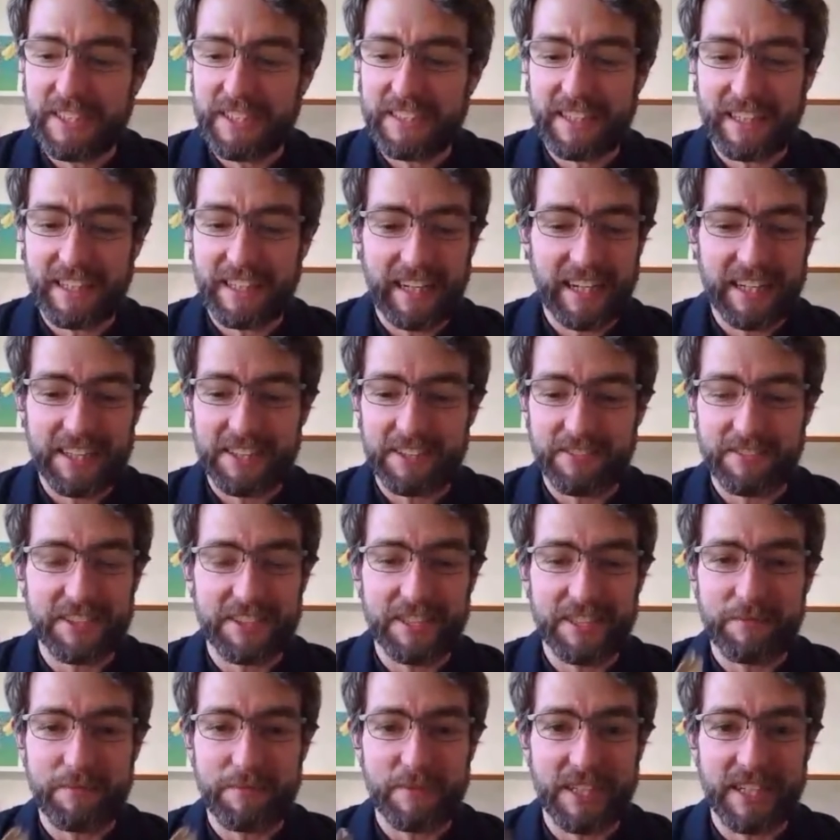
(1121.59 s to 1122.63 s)
collection, which
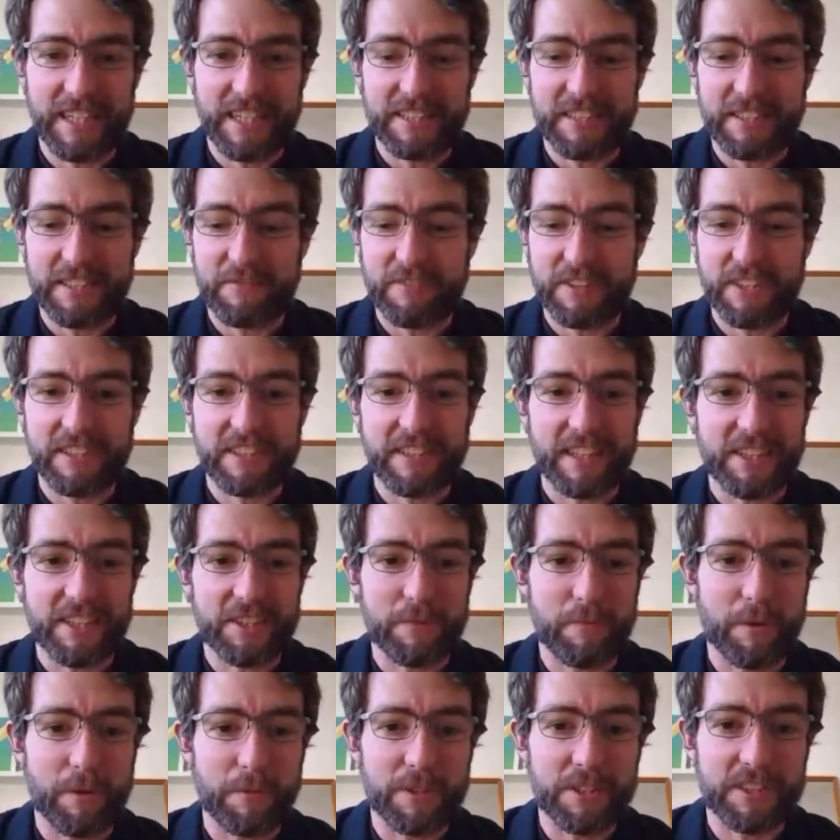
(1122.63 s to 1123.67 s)
is McNeice's first
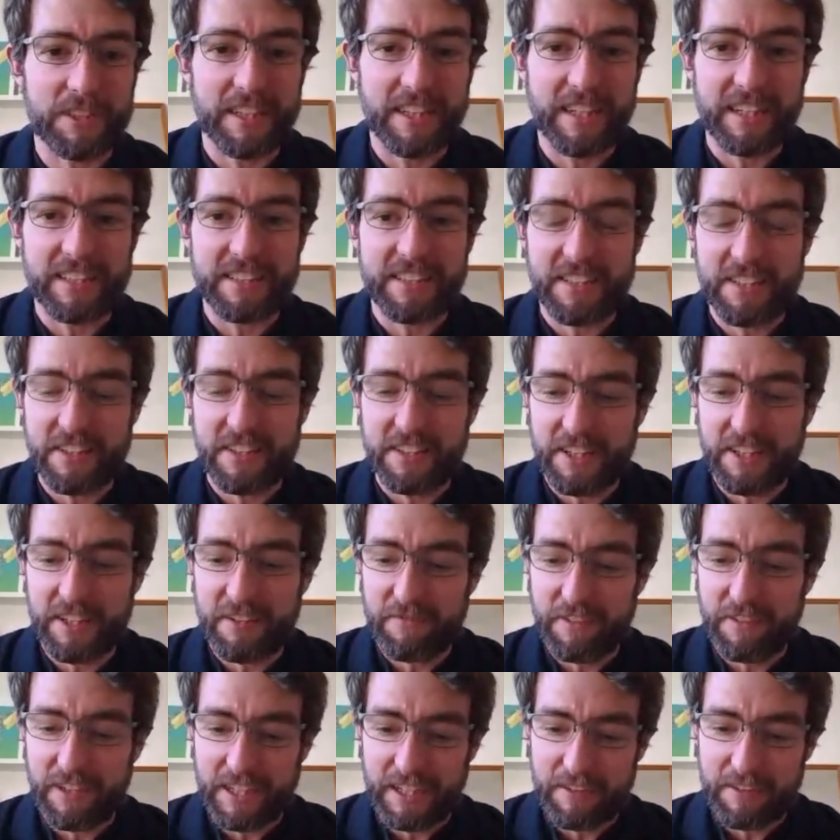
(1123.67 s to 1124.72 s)
collection published in
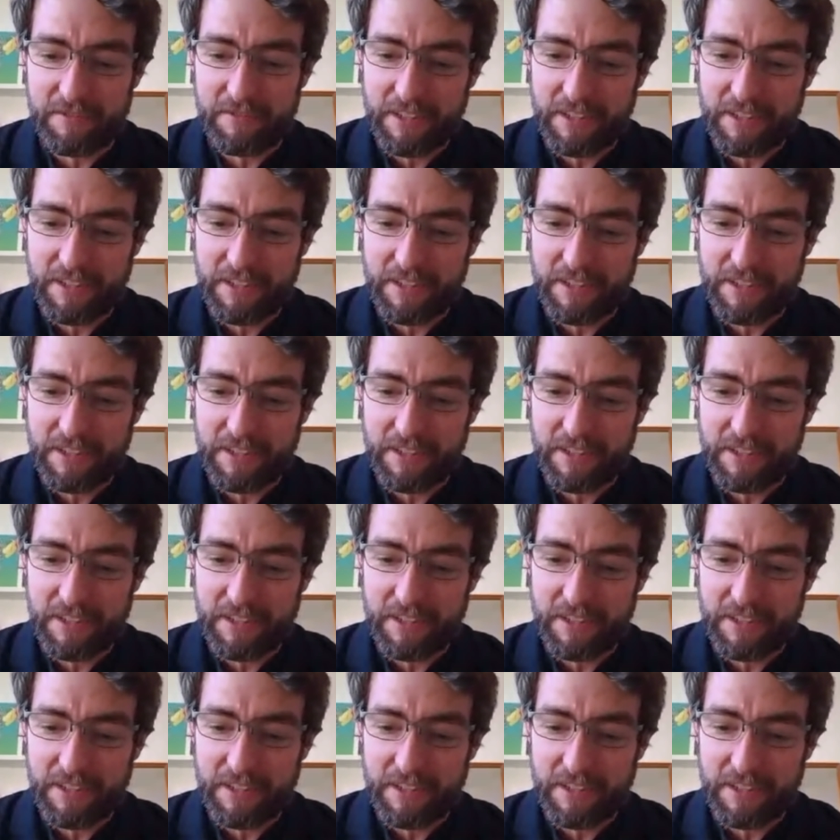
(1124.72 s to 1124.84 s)
1935,